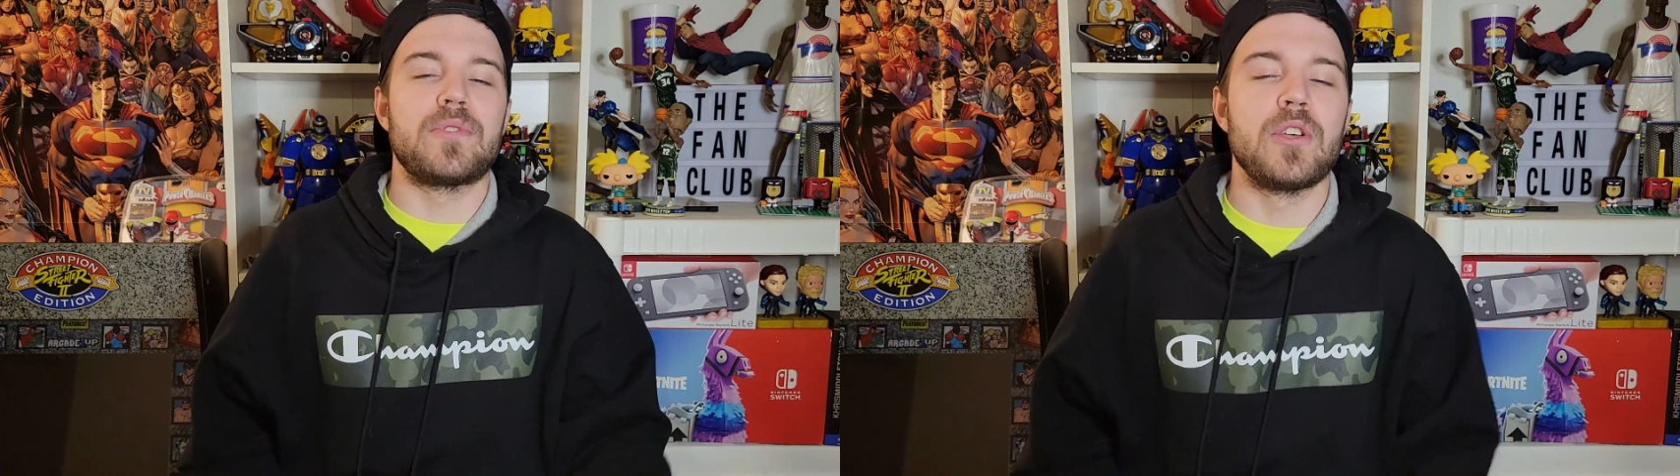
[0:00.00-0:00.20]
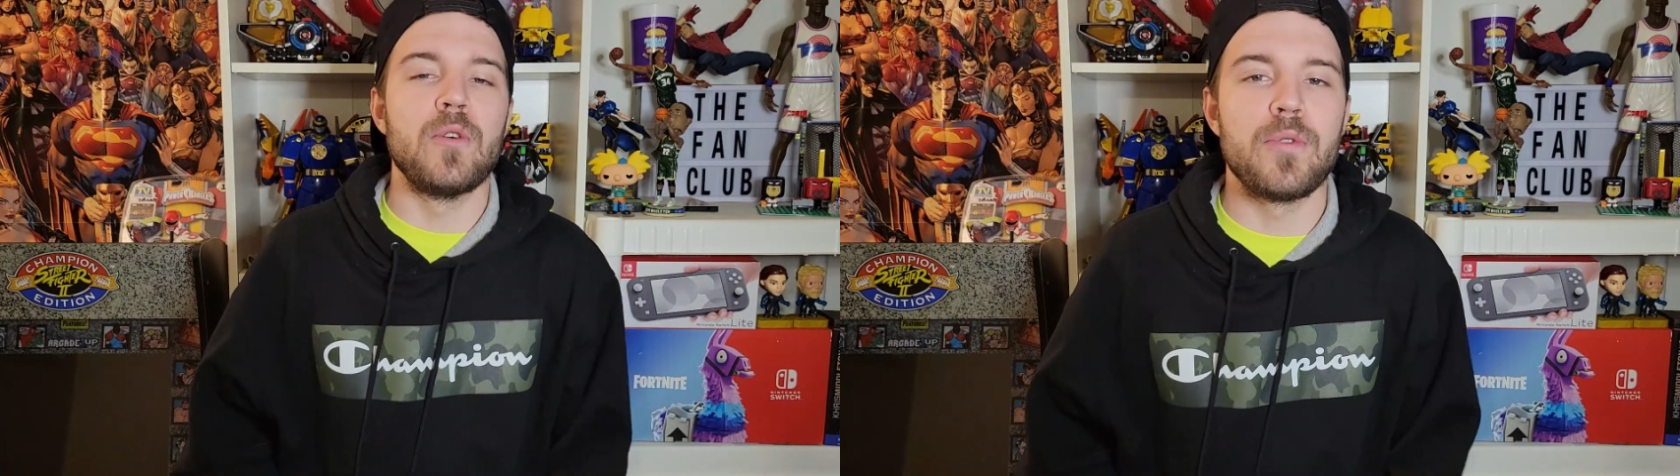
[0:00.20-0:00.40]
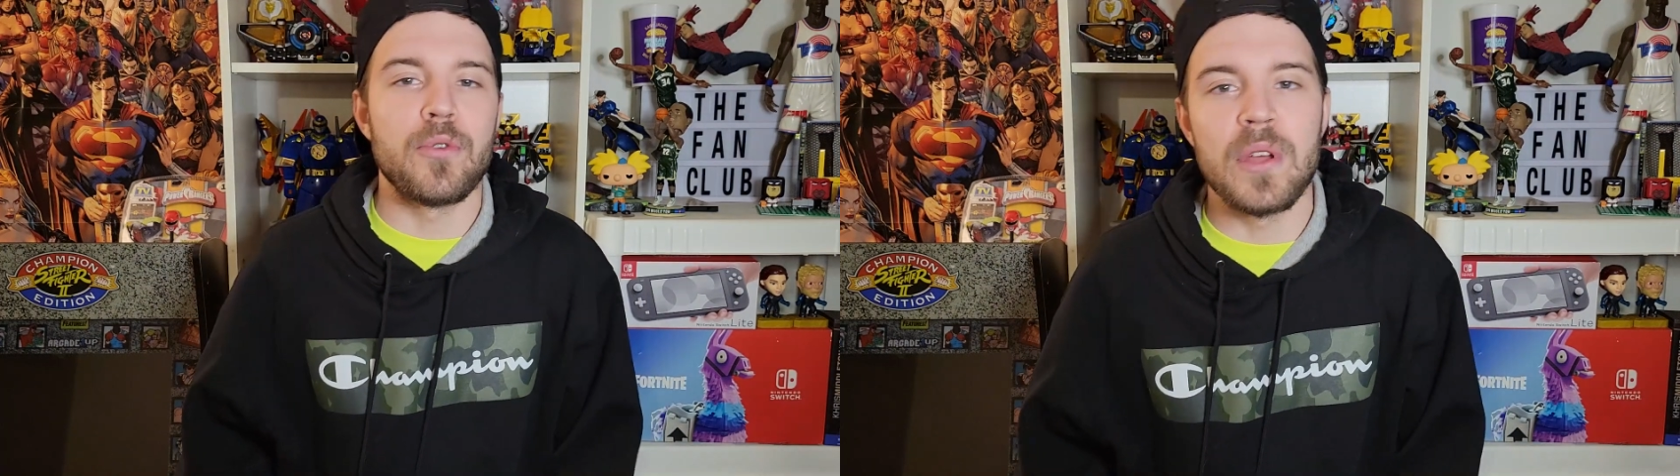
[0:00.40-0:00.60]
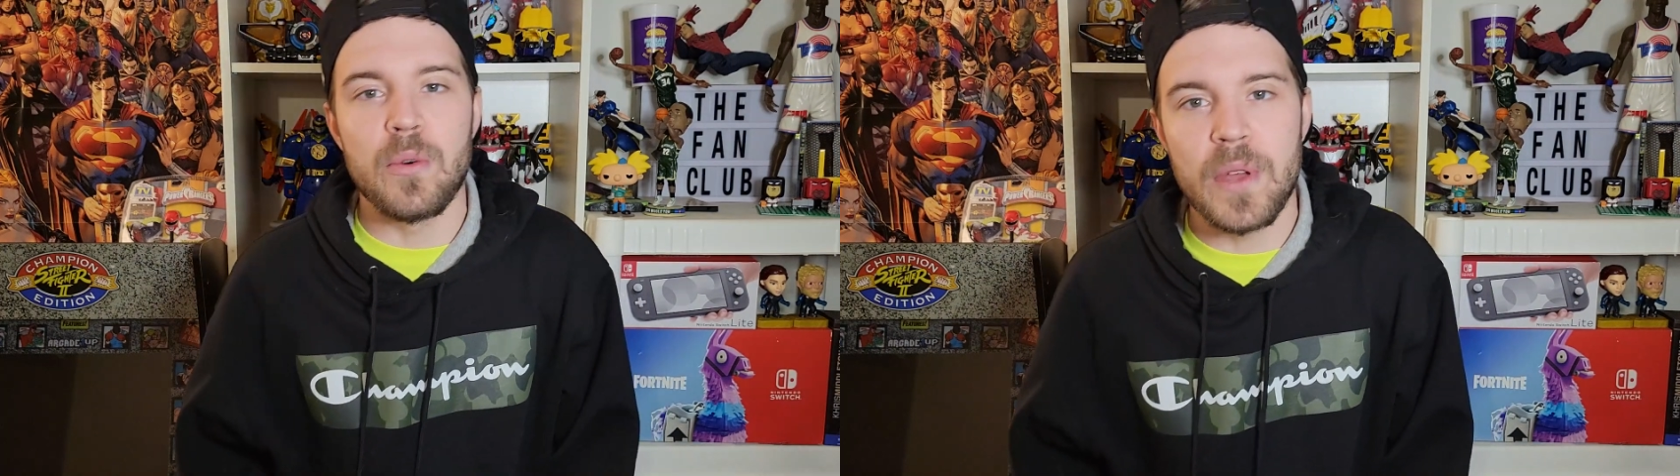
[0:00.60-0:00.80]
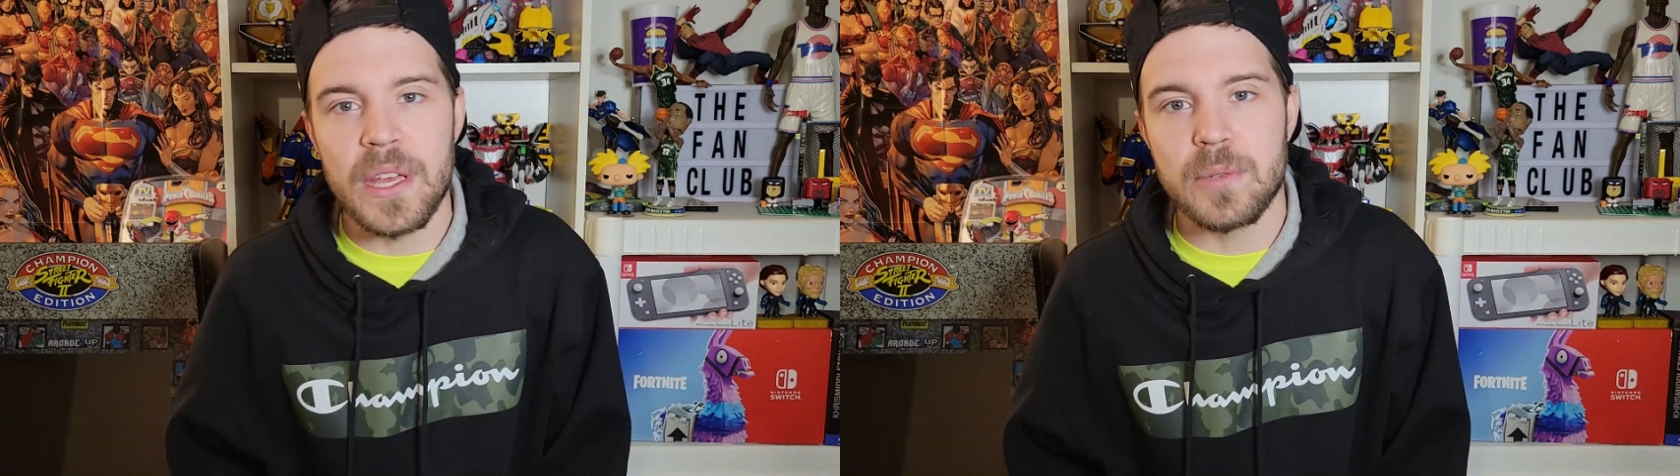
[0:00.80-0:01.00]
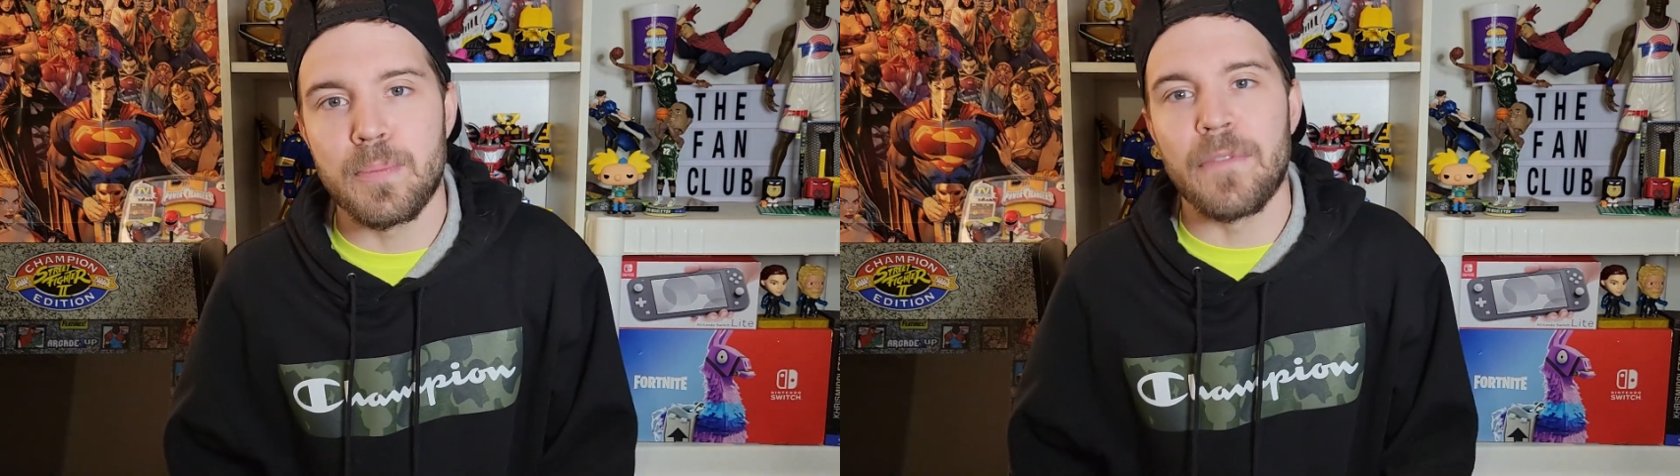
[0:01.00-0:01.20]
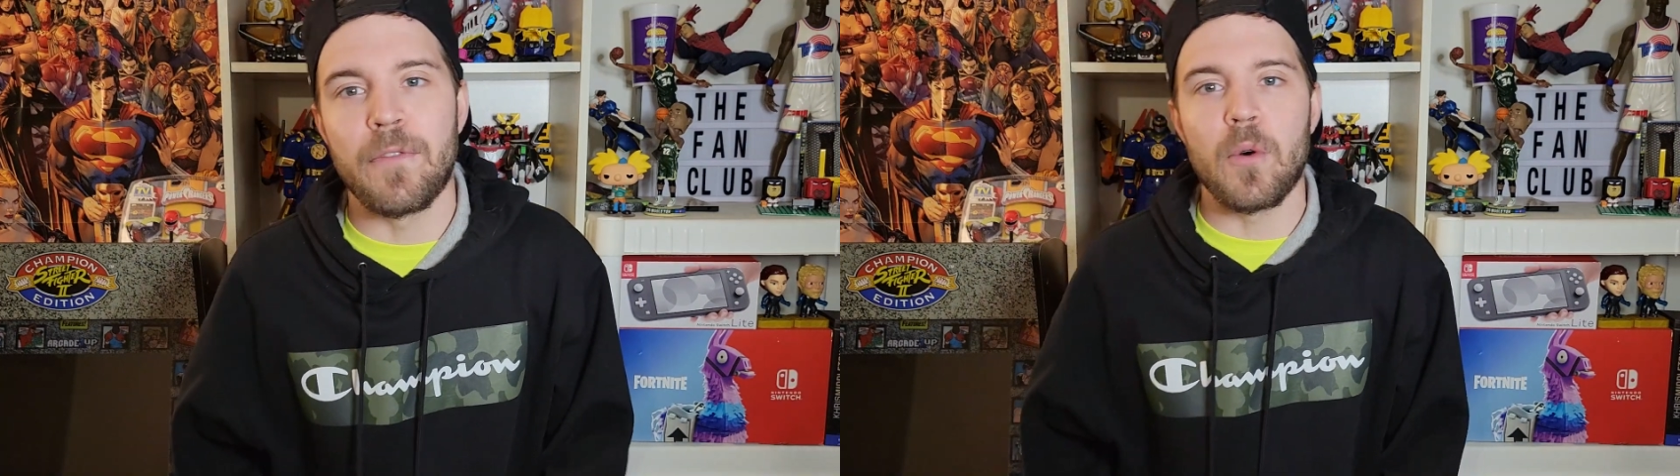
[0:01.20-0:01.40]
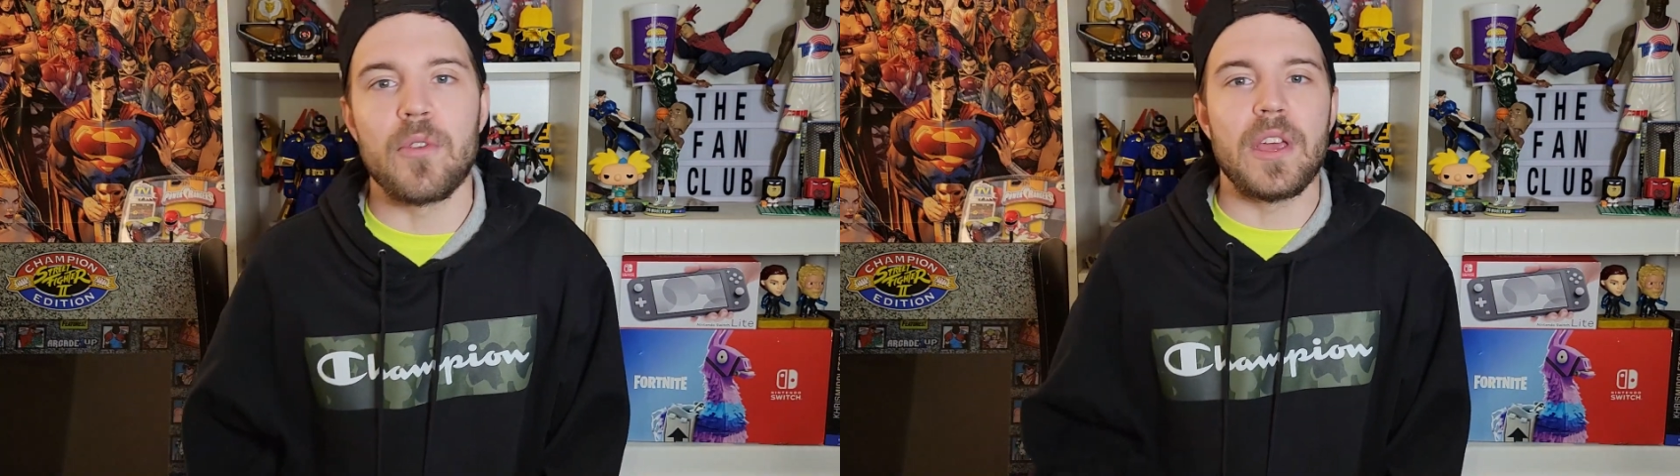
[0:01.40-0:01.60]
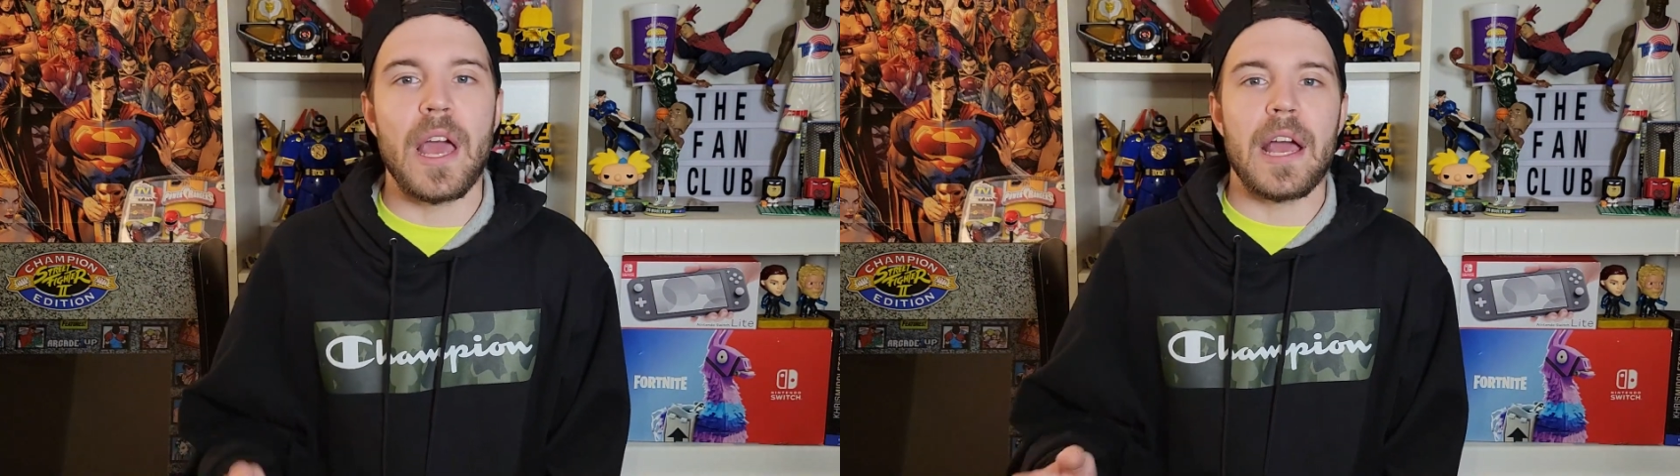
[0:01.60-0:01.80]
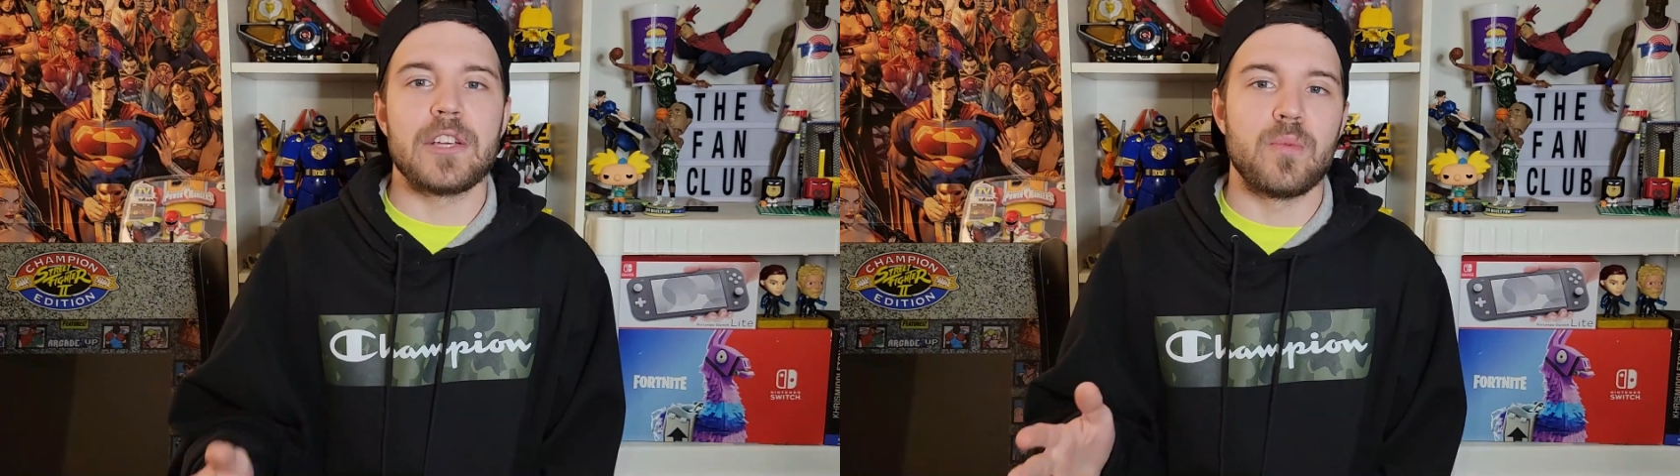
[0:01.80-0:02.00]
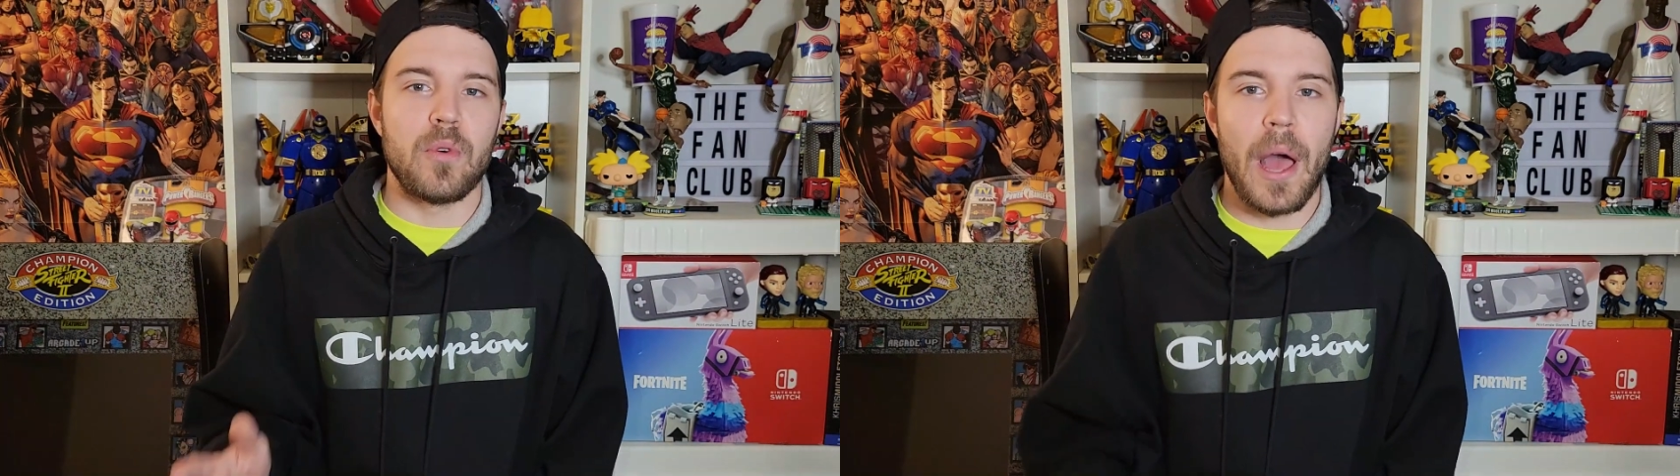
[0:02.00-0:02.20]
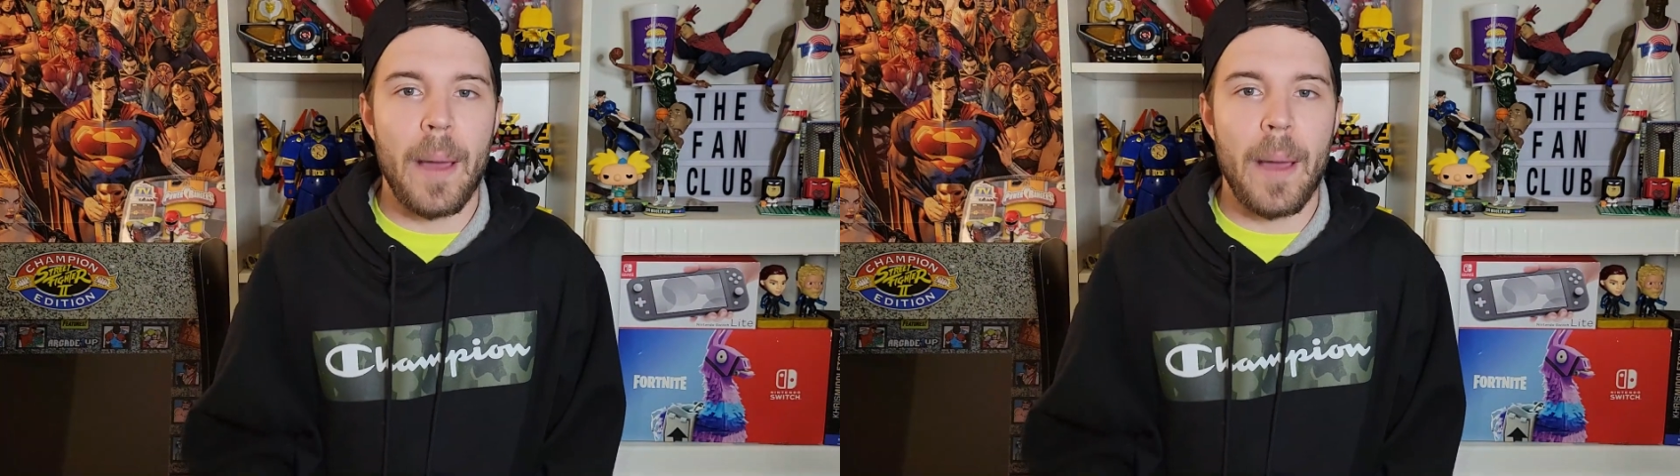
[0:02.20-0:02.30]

two, three weeks before the actual